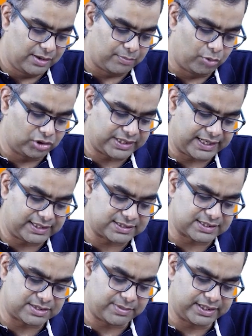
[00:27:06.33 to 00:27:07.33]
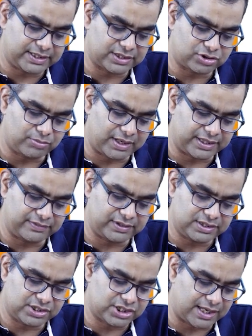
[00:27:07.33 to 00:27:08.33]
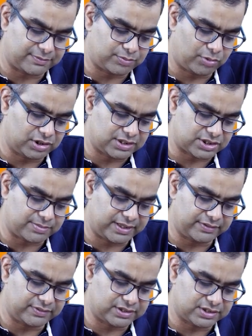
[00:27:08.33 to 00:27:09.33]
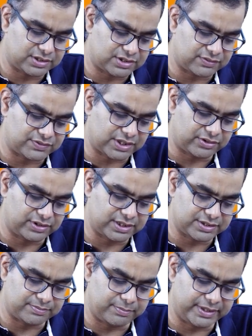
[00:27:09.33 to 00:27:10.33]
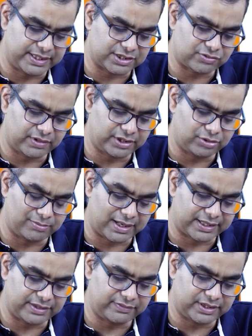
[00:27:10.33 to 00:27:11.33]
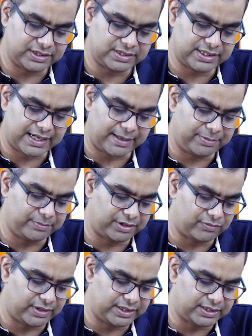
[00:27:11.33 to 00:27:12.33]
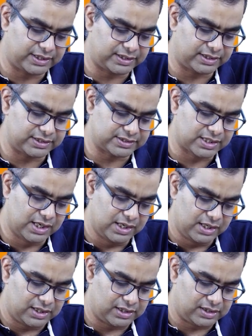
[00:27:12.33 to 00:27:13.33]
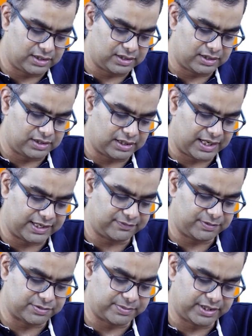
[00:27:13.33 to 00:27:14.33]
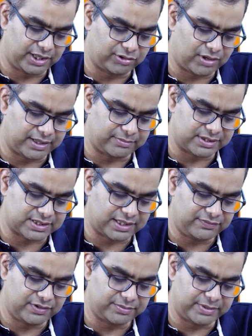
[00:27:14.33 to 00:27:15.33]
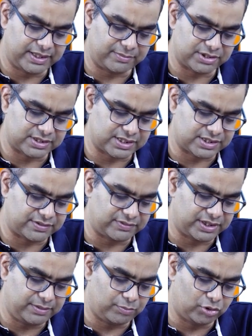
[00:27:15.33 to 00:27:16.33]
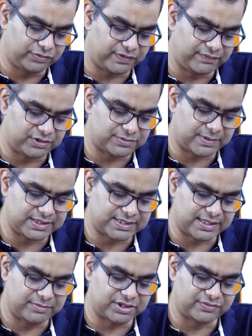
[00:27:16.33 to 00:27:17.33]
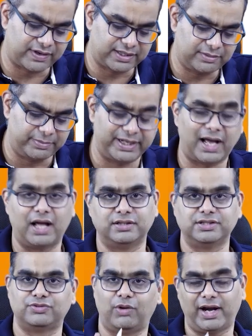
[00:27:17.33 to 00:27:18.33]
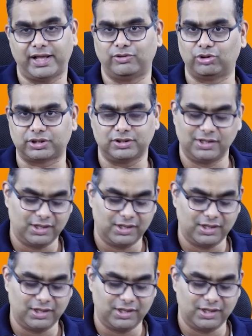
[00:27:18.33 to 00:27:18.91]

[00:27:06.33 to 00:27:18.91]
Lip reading: Both anchor systematic risk to market variance. In Sharpe's model, systematic variance of securities beta square into market variance, and CAPM required return is RF plus beta into RM minus RF, where beta measures sensitivity. Both frameworks price the same risk factor beta. This is what I wrote.